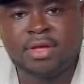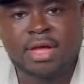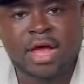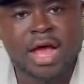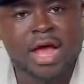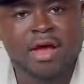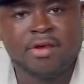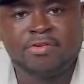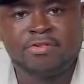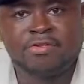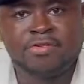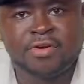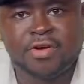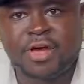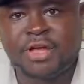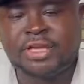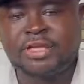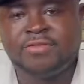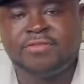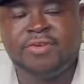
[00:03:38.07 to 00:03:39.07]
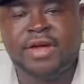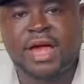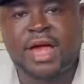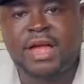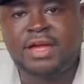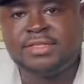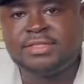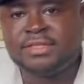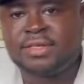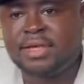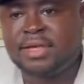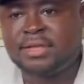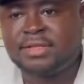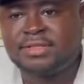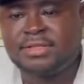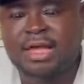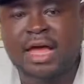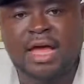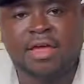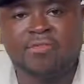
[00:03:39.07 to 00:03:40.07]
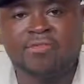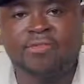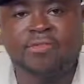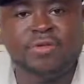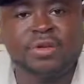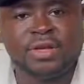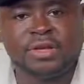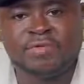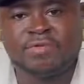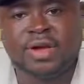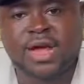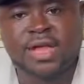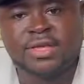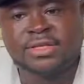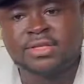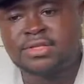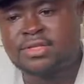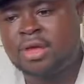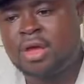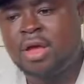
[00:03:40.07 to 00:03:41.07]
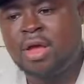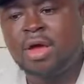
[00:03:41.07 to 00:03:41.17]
Android devices, iPhone devices.